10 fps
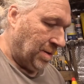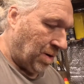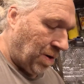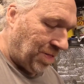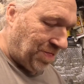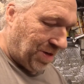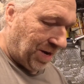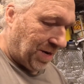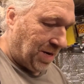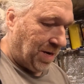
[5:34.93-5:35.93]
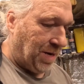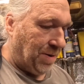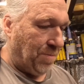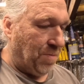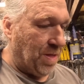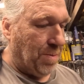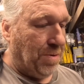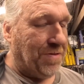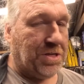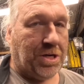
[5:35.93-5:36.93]
I think with them
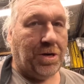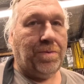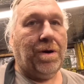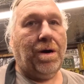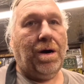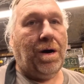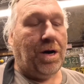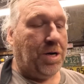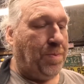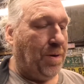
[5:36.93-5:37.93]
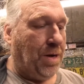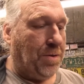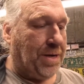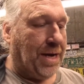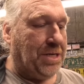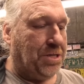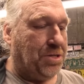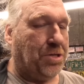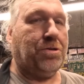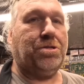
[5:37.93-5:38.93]
other two, I'm going to put location
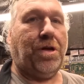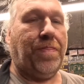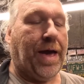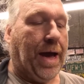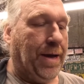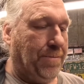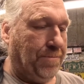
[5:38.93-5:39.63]
studs on there.